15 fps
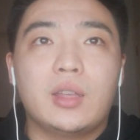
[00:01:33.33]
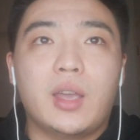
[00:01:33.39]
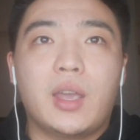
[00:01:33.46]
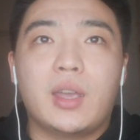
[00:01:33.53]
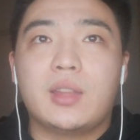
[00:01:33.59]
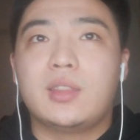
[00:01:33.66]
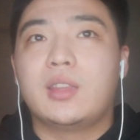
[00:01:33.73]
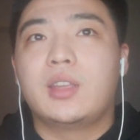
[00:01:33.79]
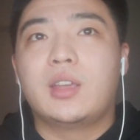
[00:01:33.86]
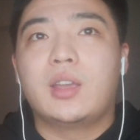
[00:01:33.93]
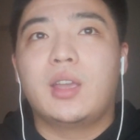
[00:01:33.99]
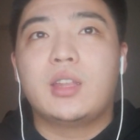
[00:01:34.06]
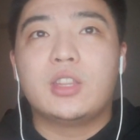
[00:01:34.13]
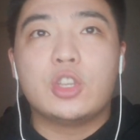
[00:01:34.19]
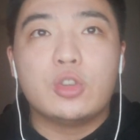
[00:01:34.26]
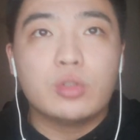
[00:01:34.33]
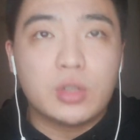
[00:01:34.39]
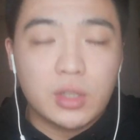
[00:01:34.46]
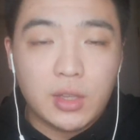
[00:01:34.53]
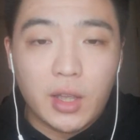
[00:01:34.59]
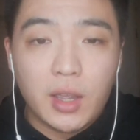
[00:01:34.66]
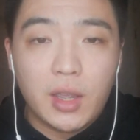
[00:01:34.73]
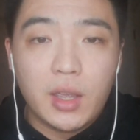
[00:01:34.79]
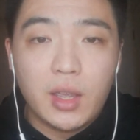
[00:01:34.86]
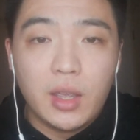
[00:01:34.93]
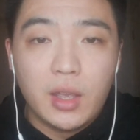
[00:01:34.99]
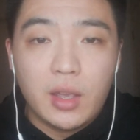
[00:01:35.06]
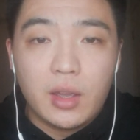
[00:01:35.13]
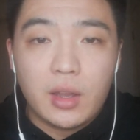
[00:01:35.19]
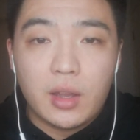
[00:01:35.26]
And until today,
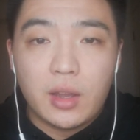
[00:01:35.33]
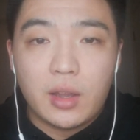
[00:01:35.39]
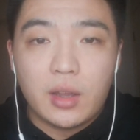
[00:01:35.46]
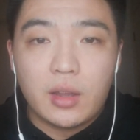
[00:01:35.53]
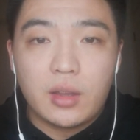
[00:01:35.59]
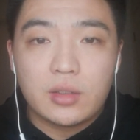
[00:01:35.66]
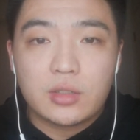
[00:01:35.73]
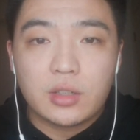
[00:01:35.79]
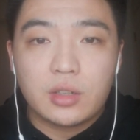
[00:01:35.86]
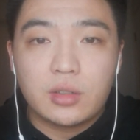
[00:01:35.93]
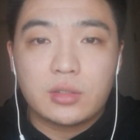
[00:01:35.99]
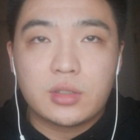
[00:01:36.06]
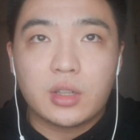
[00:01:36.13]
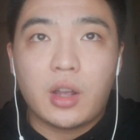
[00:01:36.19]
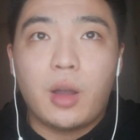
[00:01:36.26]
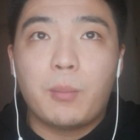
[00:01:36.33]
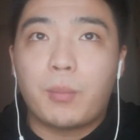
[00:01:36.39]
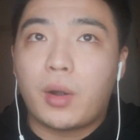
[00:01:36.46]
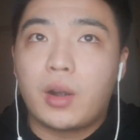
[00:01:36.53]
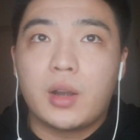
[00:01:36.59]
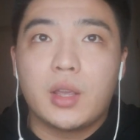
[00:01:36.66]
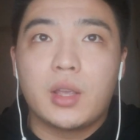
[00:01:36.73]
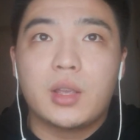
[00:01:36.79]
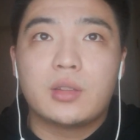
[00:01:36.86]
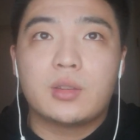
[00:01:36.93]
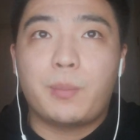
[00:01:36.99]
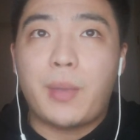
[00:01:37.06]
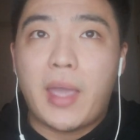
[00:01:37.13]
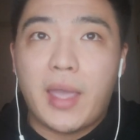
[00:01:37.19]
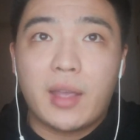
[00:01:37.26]
the company,
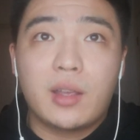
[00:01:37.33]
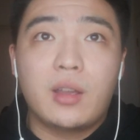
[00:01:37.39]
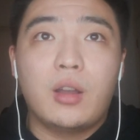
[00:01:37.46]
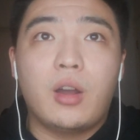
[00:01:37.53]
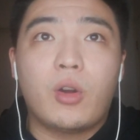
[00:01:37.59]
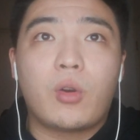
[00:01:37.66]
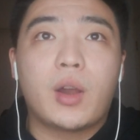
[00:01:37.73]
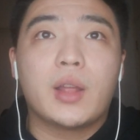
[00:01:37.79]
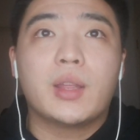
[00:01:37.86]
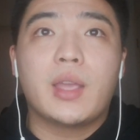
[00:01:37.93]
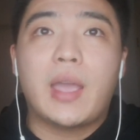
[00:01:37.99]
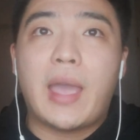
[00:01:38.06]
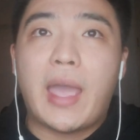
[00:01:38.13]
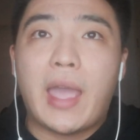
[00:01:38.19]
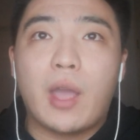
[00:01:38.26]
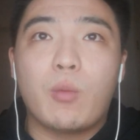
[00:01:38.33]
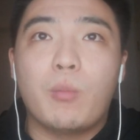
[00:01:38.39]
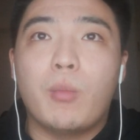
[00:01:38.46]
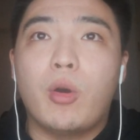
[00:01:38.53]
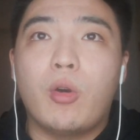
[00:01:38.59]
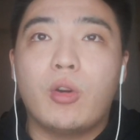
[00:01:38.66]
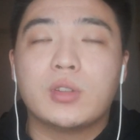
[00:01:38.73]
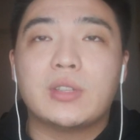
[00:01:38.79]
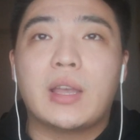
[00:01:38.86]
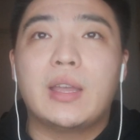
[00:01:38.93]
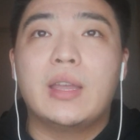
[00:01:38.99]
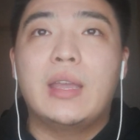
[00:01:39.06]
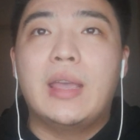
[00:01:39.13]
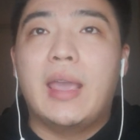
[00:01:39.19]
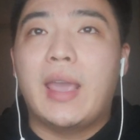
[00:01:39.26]
the bank already have more
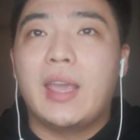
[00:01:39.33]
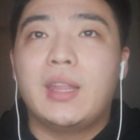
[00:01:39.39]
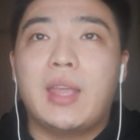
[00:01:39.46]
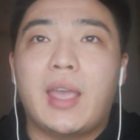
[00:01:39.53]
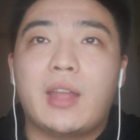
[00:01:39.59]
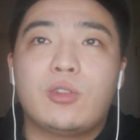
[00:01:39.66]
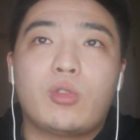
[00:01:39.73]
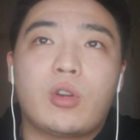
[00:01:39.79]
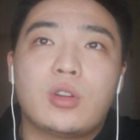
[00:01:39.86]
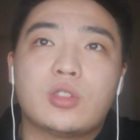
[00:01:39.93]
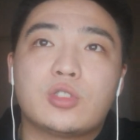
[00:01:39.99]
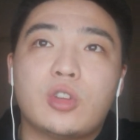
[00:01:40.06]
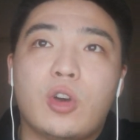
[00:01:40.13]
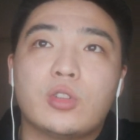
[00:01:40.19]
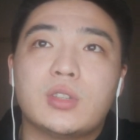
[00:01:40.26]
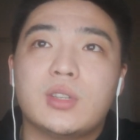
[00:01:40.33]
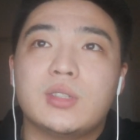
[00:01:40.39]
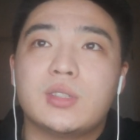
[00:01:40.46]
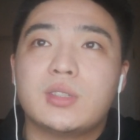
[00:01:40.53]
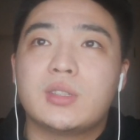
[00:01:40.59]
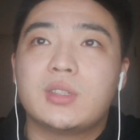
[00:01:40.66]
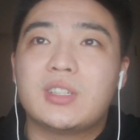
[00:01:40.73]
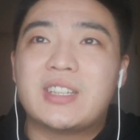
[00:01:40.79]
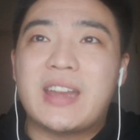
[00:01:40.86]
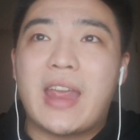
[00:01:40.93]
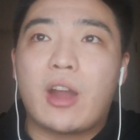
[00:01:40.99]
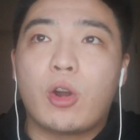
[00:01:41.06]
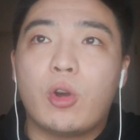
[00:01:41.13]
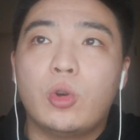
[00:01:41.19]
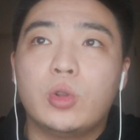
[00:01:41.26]
than 800,000
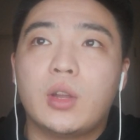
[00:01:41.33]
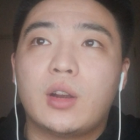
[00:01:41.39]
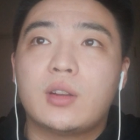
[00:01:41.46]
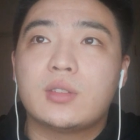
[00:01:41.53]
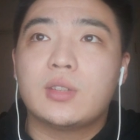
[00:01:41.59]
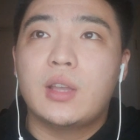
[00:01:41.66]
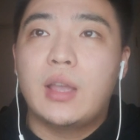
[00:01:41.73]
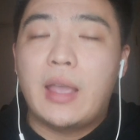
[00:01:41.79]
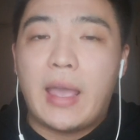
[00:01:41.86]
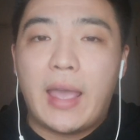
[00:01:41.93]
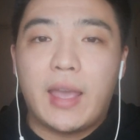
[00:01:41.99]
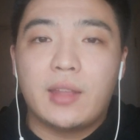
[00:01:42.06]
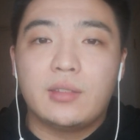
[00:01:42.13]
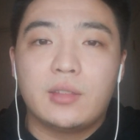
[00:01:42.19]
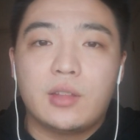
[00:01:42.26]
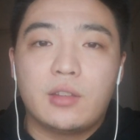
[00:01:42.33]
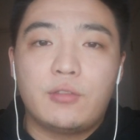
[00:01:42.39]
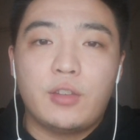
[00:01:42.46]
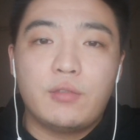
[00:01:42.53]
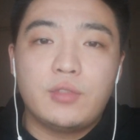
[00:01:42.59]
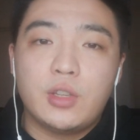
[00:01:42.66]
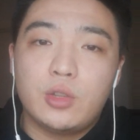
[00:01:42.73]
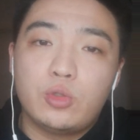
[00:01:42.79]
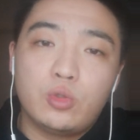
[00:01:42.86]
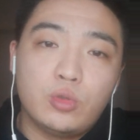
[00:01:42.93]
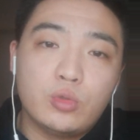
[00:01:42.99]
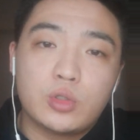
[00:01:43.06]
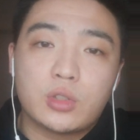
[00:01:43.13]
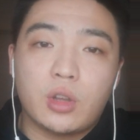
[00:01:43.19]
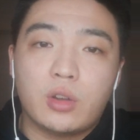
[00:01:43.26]
shareholders and
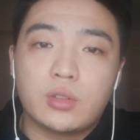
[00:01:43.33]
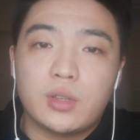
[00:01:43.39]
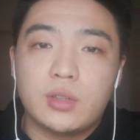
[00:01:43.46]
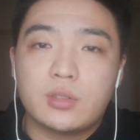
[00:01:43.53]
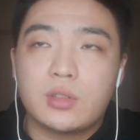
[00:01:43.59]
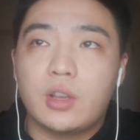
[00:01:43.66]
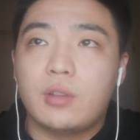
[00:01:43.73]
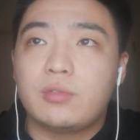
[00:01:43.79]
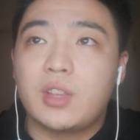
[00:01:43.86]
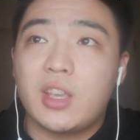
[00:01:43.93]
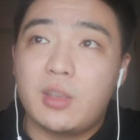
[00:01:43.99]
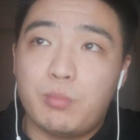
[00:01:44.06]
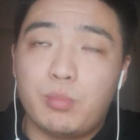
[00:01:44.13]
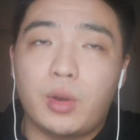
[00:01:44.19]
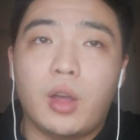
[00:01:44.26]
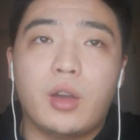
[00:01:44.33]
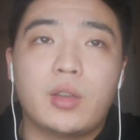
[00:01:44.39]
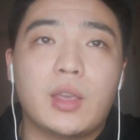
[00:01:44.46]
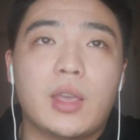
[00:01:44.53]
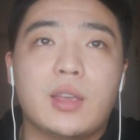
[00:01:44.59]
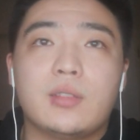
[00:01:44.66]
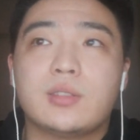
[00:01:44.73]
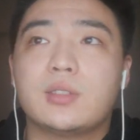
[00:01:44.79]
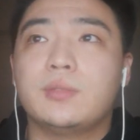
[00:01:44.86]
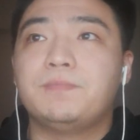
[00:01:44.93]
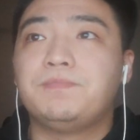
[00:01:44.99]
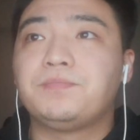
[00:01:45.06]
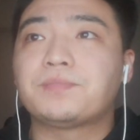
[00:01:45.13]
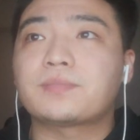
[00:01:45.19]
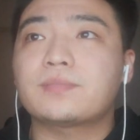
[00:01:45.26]
52,000 of the employees.
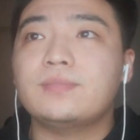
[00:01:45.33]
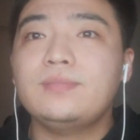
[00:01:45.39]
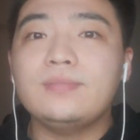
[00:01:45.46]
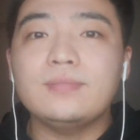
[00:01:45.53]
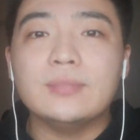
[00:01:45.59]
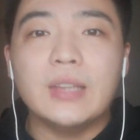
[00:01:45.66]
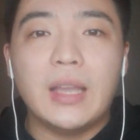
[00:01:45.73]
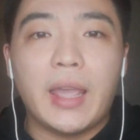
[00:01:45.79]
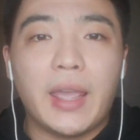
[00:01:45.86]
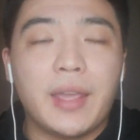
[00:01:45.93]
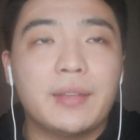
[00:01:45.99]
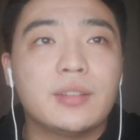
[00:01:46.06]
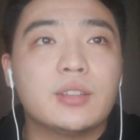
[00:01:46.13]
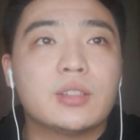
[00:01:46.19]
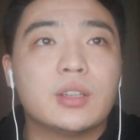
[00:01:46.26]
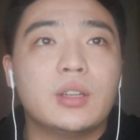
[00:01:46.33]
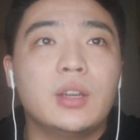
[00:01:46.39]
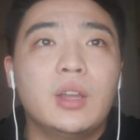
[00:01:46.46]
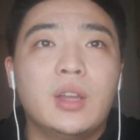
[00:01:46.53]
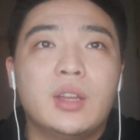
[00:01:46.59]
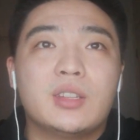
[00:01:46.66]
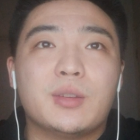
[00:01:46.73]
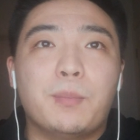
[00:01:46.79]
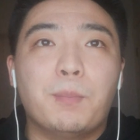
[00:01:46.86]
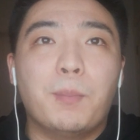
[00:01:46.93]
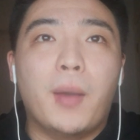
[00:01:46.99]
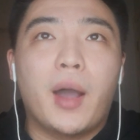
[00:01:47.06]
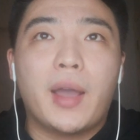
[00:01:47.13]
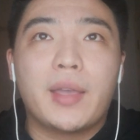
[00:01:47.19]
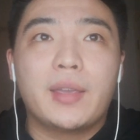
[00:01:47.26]
And the
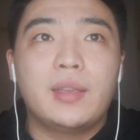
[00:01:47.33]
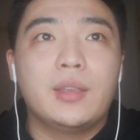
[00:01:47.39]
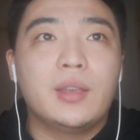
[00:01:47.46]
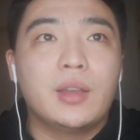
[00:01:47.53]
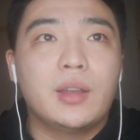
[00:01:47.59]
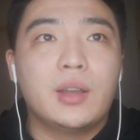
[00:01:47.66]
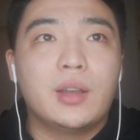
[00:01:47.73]
main